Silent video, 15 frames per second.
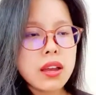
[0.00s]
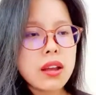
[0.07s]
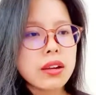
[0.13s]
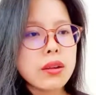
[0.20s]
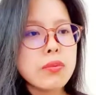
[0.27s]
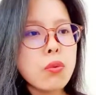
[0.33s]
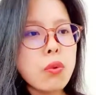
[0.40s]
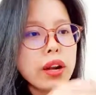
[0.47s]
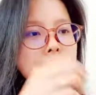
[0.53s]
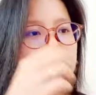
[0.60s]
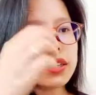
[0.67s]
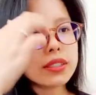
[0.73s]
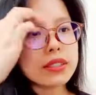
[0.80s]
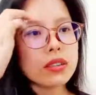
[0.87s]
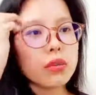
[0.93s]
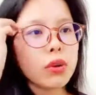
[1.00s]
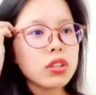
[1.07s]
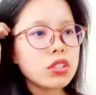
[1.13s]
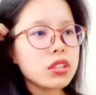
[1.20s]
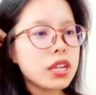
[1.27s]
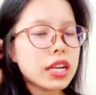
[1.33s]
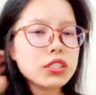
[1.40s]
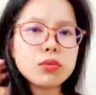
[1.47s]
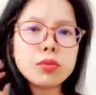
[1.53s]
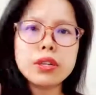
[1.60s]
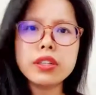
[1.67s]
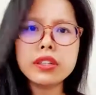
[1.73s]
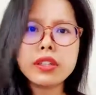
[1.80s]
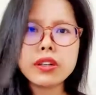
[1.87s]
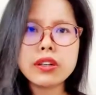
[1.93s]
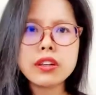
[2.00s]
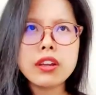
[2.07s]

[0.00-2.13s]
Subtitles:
Number 1 is the question has to be clear.